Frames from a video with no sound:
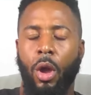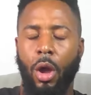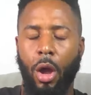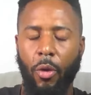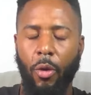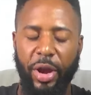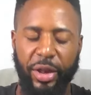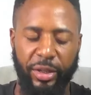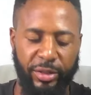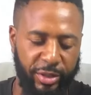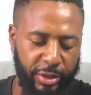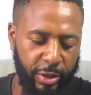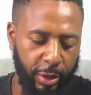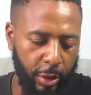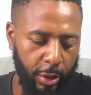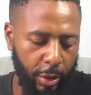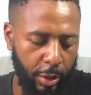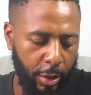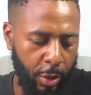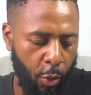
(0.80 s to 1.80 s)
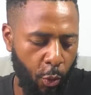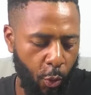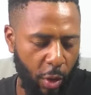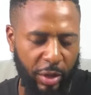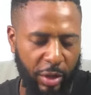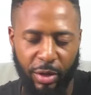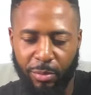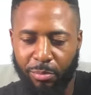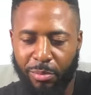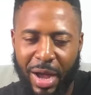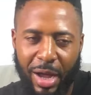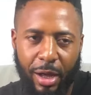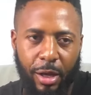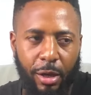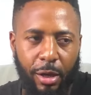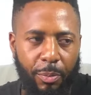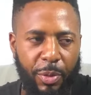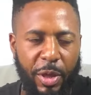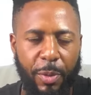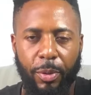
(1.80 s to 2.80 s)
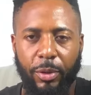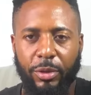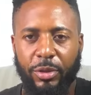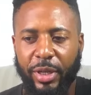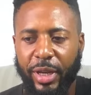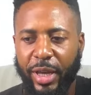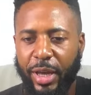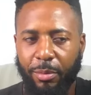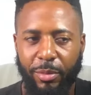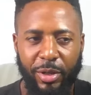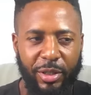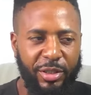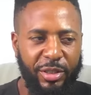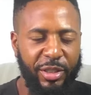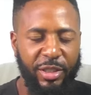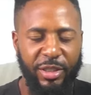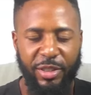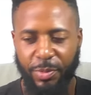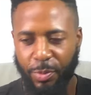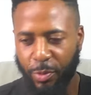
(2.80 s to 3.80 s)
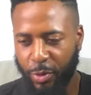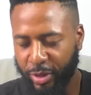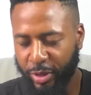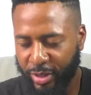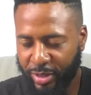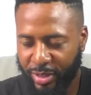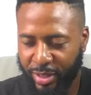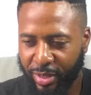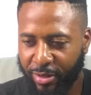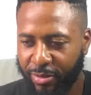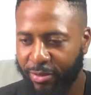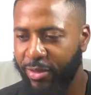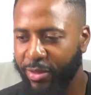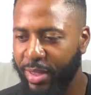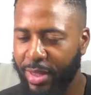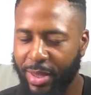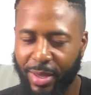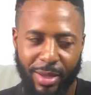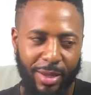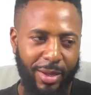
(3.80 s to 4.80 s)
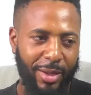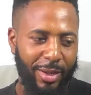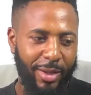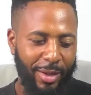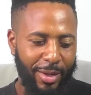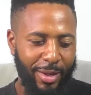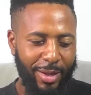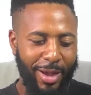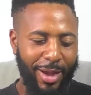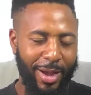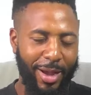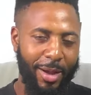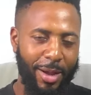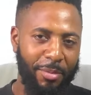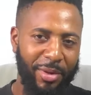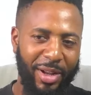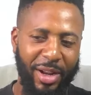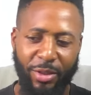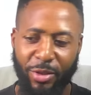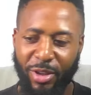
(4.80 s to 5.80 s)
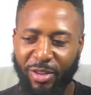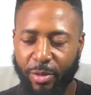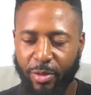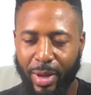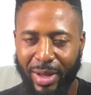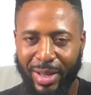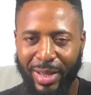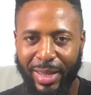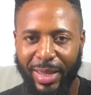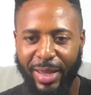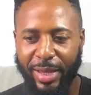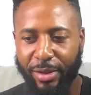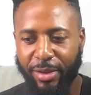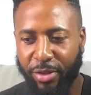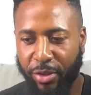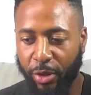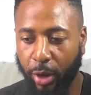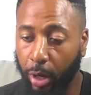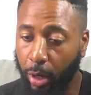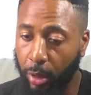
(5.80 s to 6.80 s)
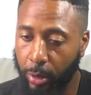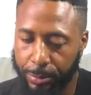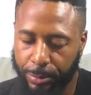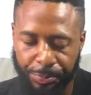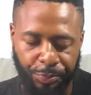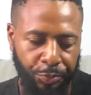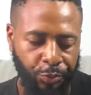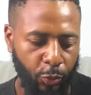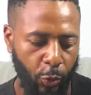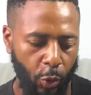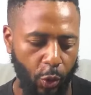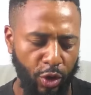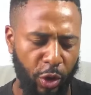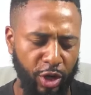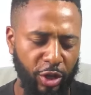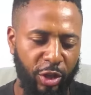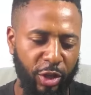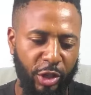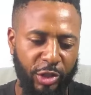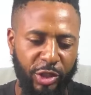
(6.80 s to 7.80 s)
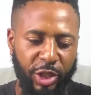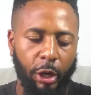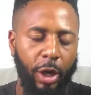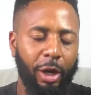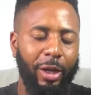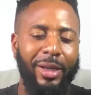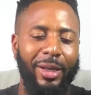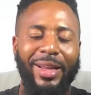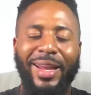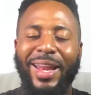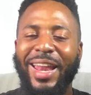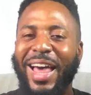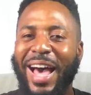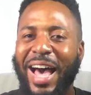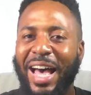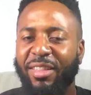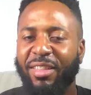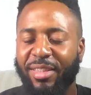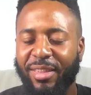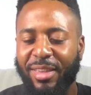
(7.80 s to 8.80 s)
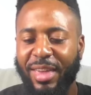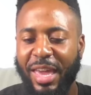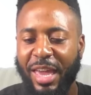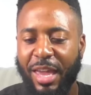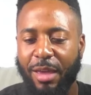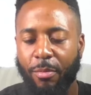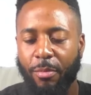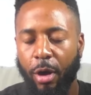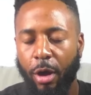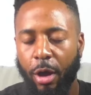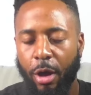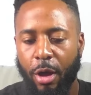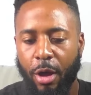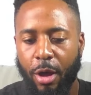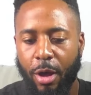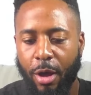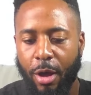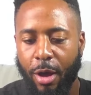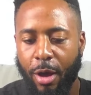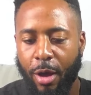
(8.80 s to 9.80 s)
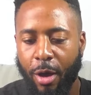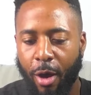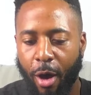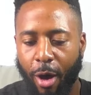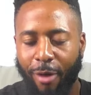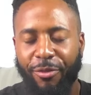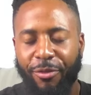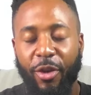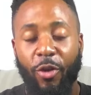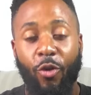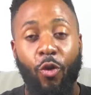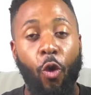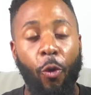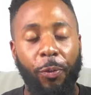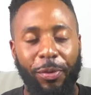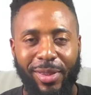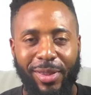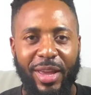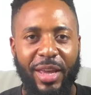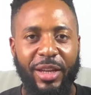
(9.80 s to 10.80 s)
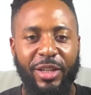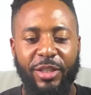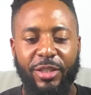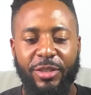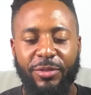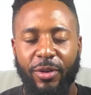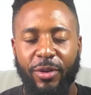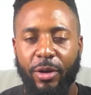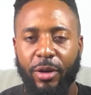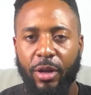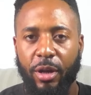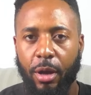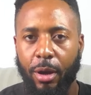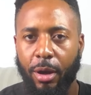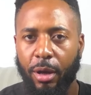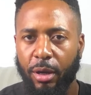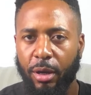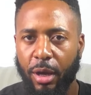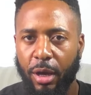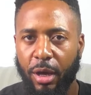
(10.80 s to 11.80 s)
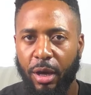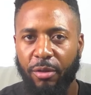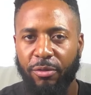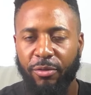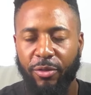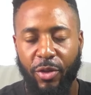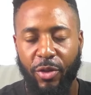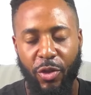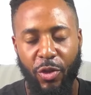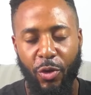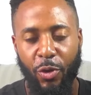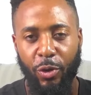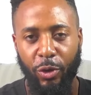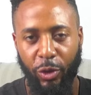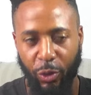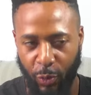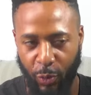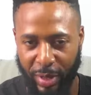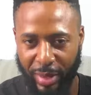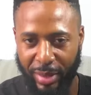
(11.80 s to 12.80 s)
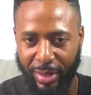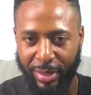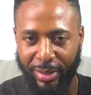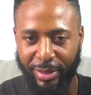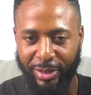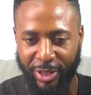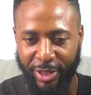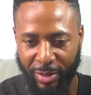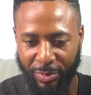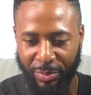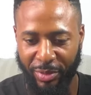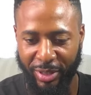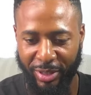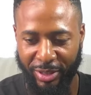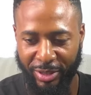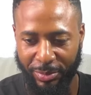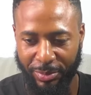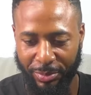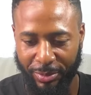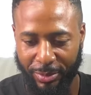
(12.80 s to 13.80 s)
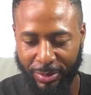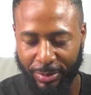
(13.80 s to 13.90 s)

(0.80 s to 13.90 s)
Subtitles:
All right, so welcome back, people, to MG Sports TV. I'm glad to have you back again. So we're going to touch on the last game of the group stages for the Concacaf U20 Championship.